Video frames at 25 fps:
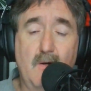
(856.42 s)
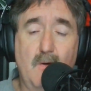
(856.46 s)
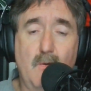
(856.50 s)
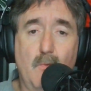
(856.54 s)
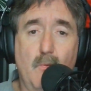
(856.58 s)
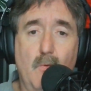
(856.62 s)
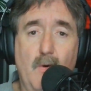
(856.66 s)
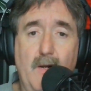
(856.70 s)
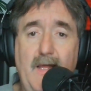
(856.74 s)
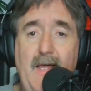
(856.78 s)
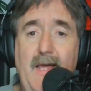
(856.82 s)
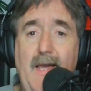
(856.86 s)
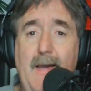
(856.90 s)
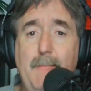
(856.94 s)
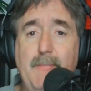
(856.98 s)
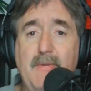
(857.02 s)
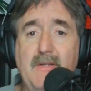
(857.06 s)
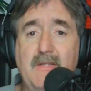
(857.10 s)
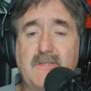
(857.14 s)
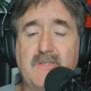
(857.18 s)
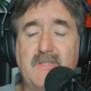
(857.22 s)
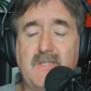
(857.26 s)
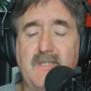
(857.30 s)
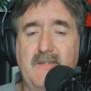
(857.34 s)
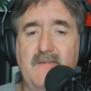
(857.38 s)
What
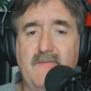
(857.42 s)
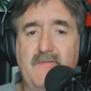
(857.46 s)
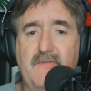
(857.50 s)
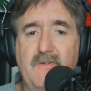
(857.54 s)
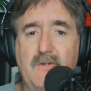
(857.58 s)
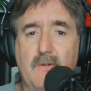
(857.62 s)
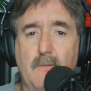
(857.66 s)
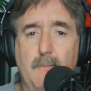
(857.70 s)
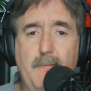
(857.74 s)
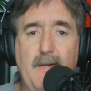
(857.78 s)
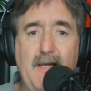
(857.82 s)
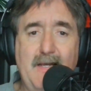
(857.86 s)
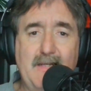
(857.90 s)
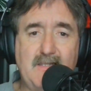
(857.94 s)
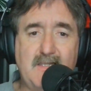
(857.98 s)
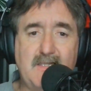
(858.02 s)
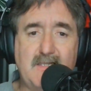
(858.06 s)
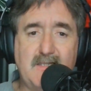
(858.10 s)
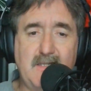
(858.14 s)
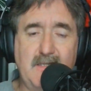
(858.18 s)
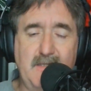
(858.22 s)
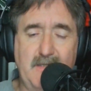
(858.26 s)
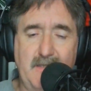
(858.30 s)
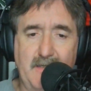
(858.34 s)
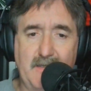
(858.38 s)
happens if your pet's
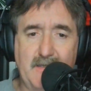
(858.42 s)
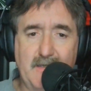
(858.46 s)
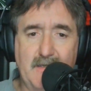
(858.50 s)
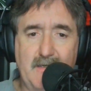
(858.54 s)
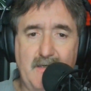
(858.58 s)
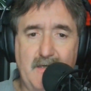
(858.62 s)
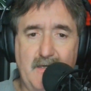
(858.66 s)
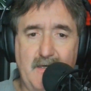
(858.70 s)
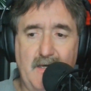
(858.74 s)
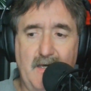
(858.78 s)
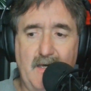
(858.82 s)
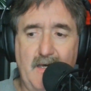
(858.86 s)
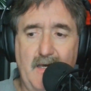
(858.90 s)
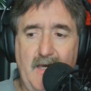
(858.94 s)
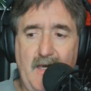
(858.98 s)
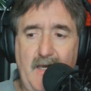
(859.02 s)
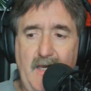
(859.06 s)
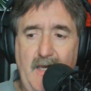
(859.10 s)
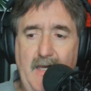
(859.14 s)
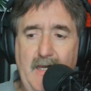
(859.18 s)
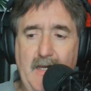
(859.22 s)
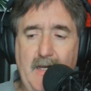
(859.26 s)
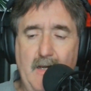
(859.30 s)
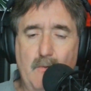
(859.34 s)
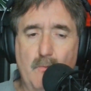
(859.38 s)
sitting
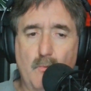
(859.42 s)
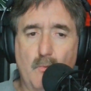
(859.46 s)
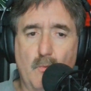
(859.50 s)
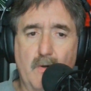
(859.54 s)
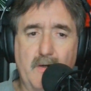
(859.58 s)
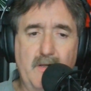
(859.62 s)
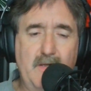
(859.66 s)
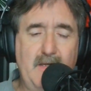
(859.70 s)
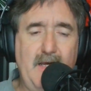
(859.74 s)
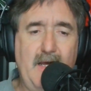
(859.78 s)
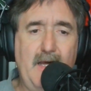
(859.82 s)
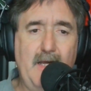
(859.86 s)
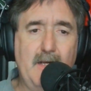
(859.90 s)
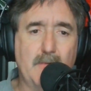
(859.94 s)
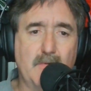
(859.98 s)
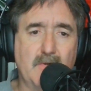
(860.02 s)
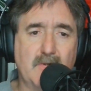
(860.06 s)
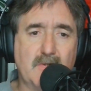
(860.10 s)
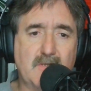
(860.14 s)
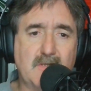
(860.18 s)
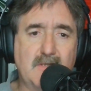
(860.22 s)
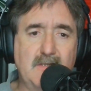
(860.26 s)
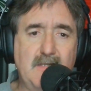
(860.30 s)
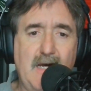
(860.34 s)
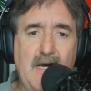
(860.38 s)
and one of the
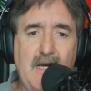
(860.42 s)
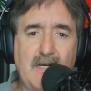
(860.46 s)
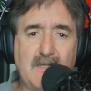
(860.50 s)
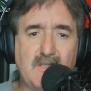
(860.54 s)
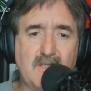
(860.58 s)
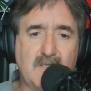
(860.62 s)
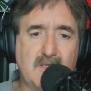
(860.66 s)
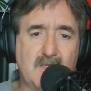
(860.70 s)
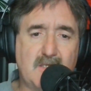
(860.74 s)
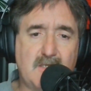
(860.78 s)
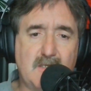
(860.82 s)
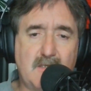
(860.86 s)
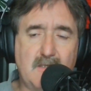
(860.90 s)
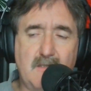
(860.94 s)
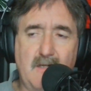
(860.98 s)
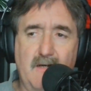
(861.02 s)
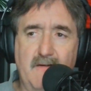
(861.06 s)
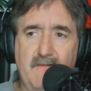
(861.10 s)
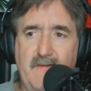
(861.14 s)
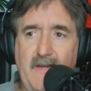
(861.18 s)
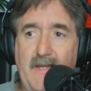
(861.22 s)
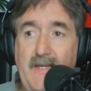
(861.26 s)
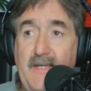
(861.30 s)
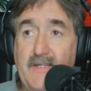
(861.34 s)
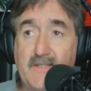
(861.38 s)
animals knocks a
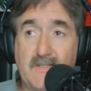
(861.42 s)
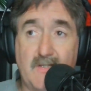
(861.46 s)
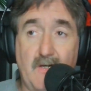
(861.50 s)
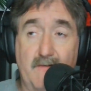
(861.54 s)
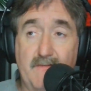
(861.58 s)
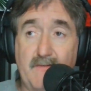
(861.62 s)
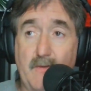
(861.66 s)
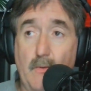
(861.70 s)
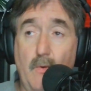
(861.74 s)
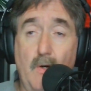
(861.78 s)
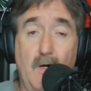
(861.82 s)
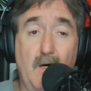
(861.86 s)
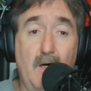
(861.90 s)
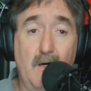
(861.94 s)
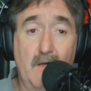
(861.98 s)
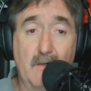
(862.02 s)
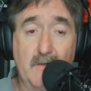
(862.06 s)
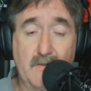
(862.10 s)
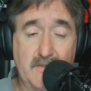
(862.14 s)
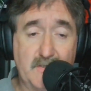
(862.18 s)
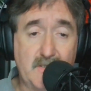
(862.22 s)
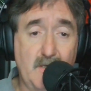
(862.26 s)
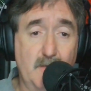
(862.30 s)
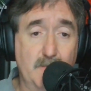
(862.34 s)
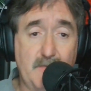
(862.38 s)
vase off the wall
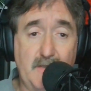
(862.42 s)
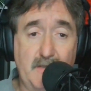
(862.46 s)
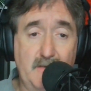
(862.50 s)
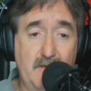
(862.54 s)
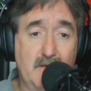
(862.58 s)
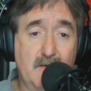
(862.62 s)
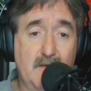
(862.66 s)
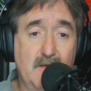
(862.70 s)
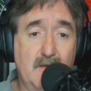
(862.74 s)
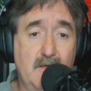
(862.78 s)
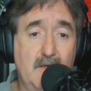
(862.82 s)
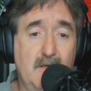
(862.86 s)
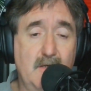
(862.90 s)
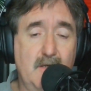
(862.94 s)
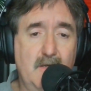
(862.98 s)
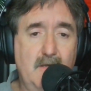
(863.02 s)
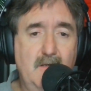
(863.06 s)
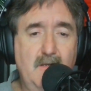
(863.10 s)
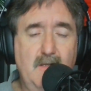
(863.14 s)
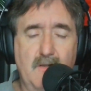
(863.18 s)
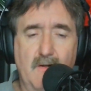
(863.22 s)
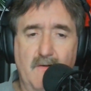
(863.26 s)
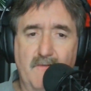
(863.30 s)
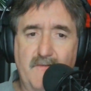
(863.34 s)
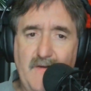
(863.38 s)
or something?
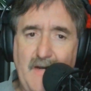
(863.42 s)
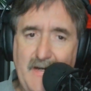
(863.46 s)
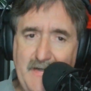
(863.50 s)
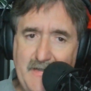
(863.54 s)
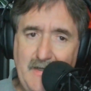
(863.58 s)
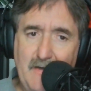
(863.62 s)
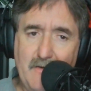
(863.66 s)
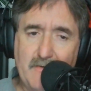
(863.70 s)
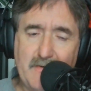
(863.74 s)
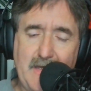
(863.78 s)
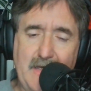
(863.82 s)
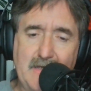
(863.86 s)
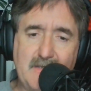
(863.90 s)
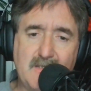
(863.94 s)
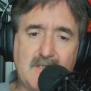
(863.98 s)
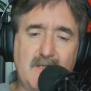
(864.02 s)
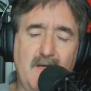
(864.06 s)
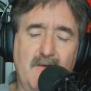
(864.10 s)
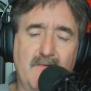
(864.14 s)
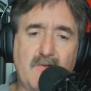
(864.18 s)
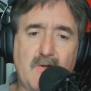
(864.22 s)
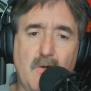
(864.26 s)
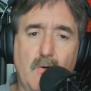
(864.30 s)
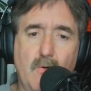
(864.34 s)
Find out that stuff.